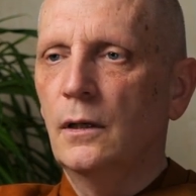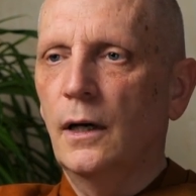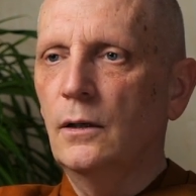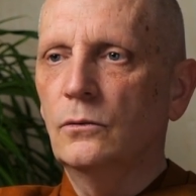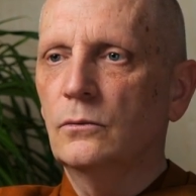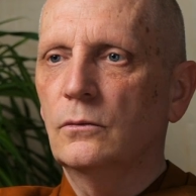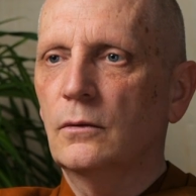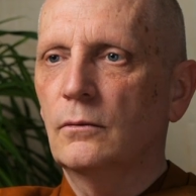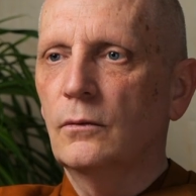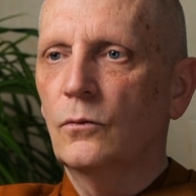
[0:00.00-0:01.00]

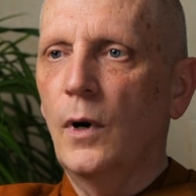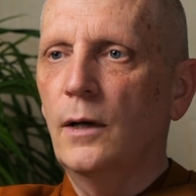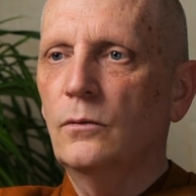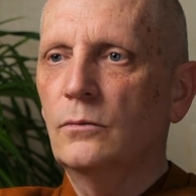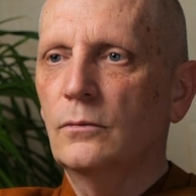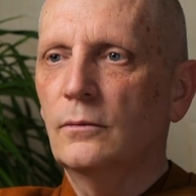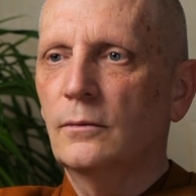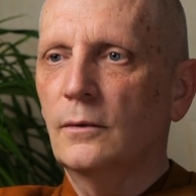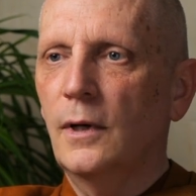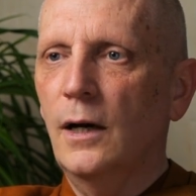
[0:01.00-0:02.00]

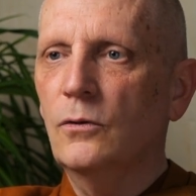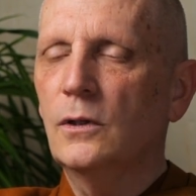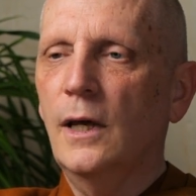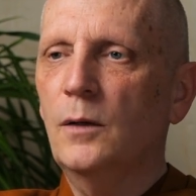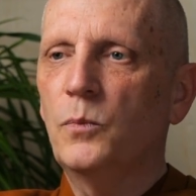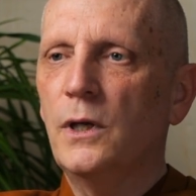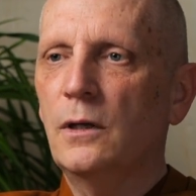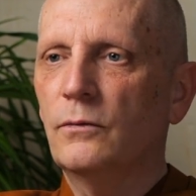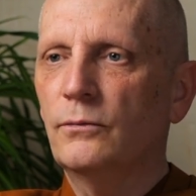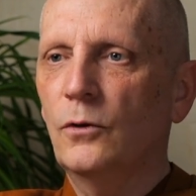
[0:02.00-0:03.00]
how could that be
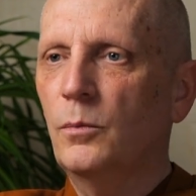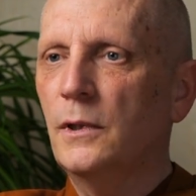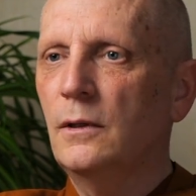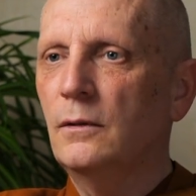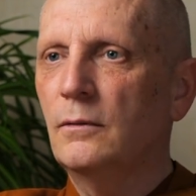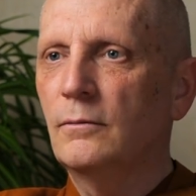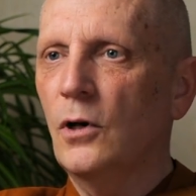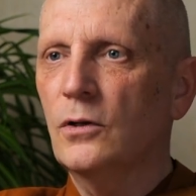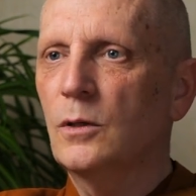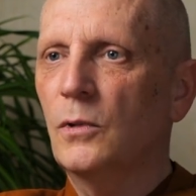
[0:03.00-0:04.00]
if nobody
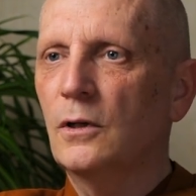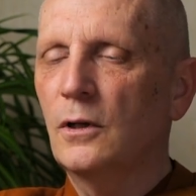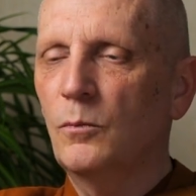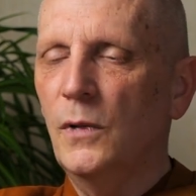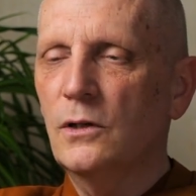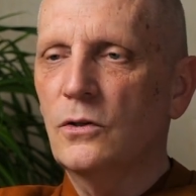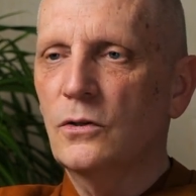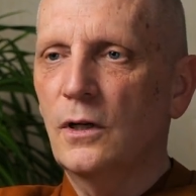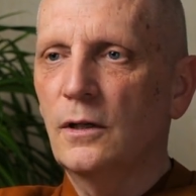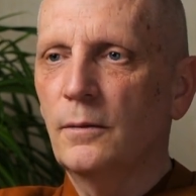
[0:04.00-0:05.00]
talks about it in my
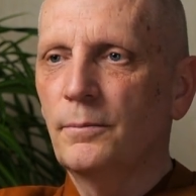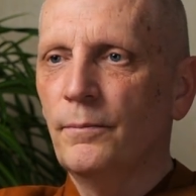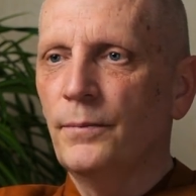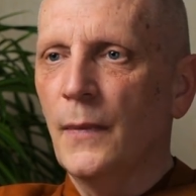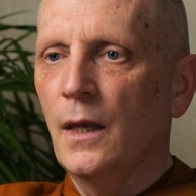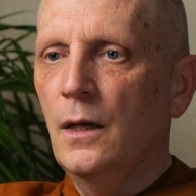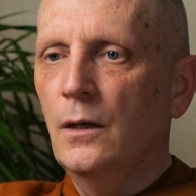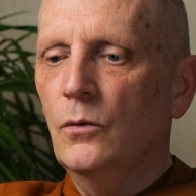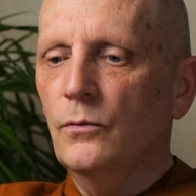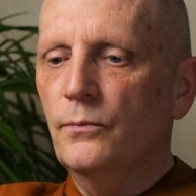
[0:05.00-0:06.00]
society?
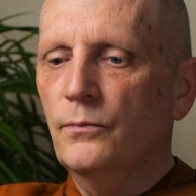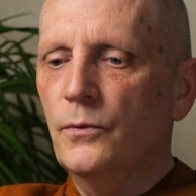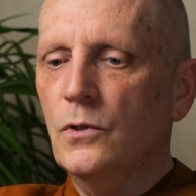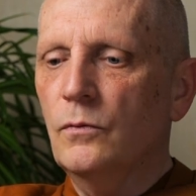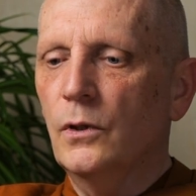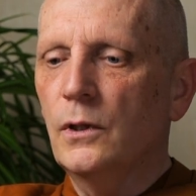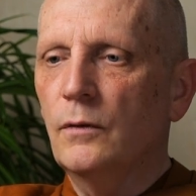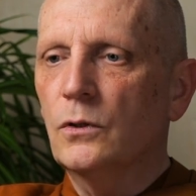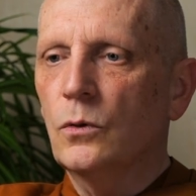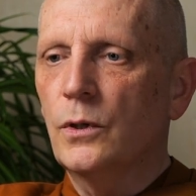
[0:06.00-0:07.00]
Well, first of all, you
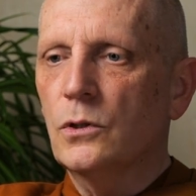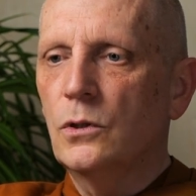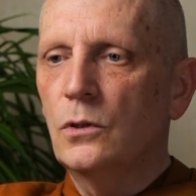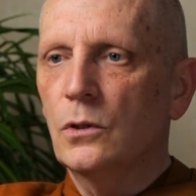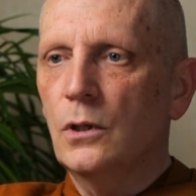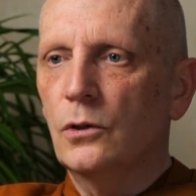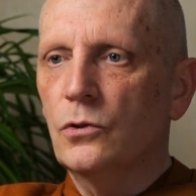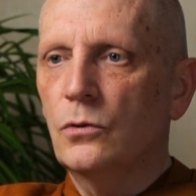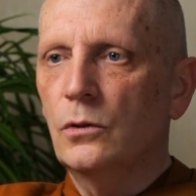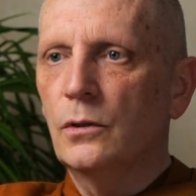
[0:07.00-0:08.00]
have to question your
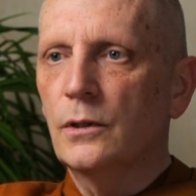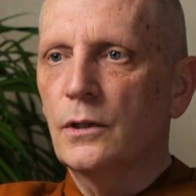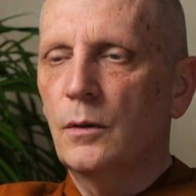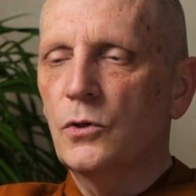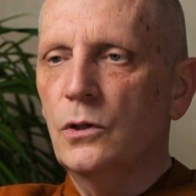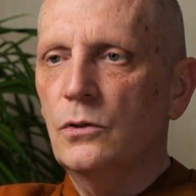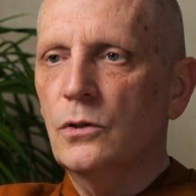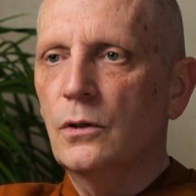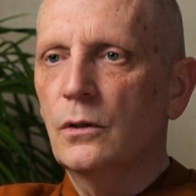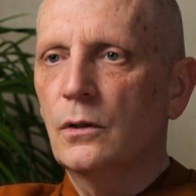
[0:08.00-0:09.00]
cultural
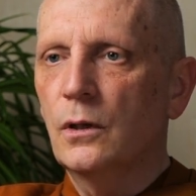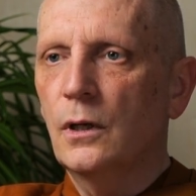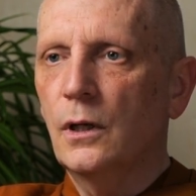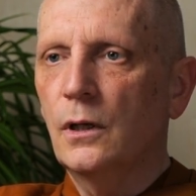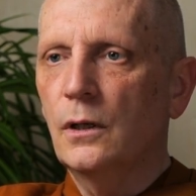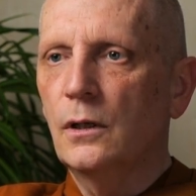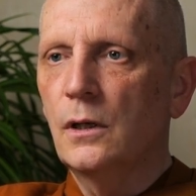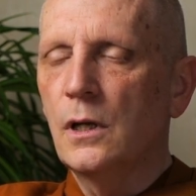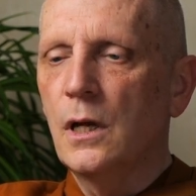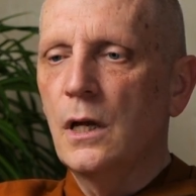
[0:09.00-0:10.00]
assumptions.
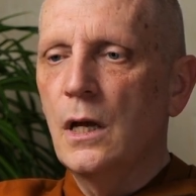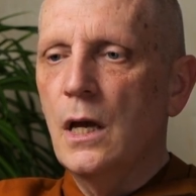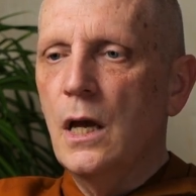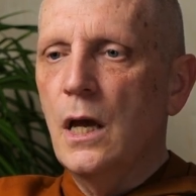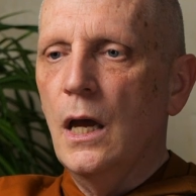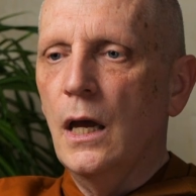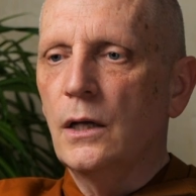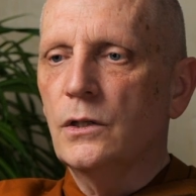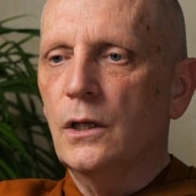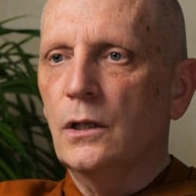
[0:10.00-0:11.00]

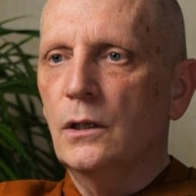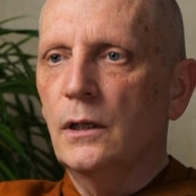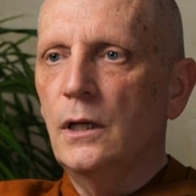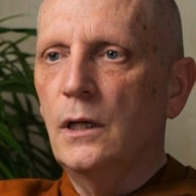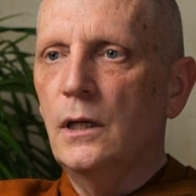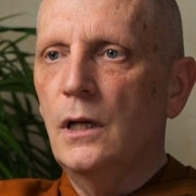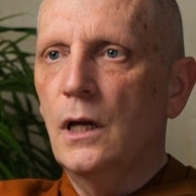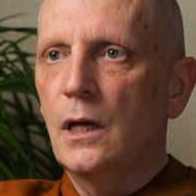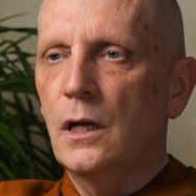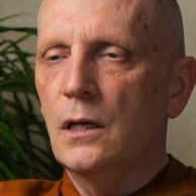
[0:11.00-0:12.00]
And secondly,
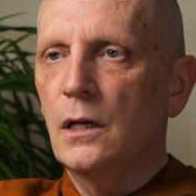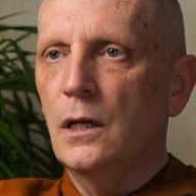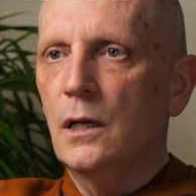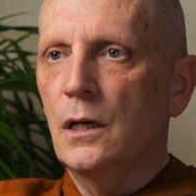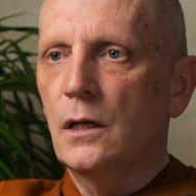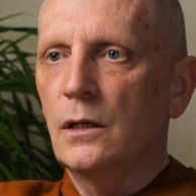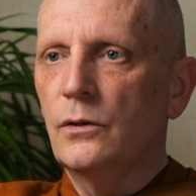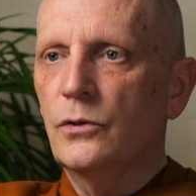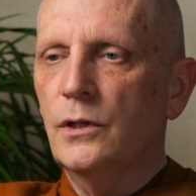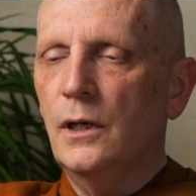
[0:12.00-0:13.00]

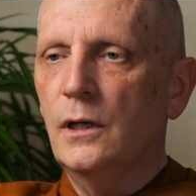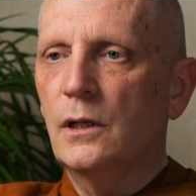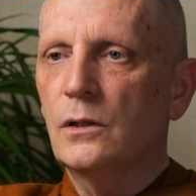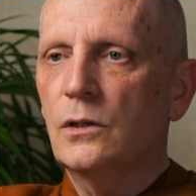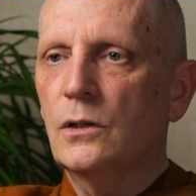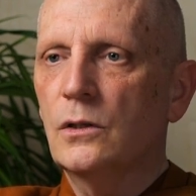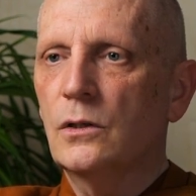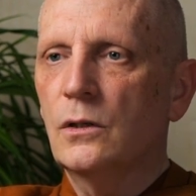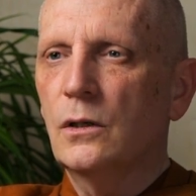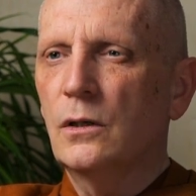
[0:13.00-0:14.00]
science
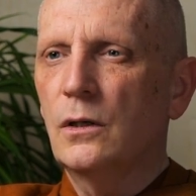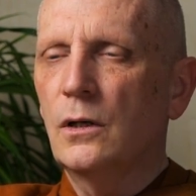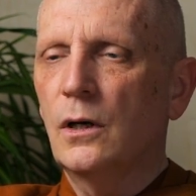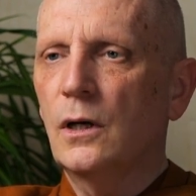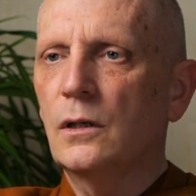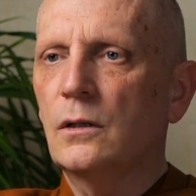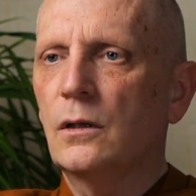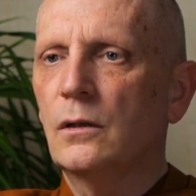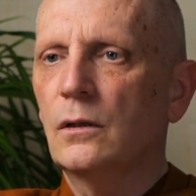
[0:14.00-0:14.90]
is not